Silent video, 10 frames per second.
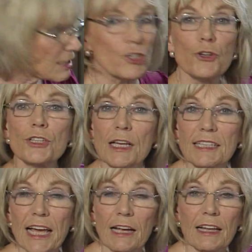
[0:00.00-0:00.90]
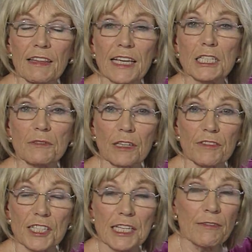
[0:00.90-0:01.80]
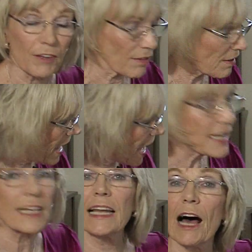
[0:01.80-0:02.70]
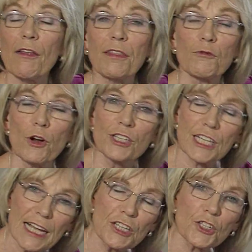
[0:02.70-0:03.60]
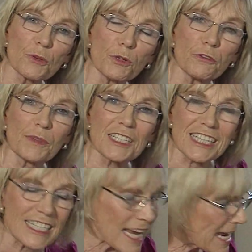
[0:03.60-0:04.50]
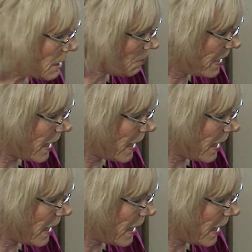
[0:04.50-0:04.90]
choose, say, the interval of a seventh and allow the rotation movement to take me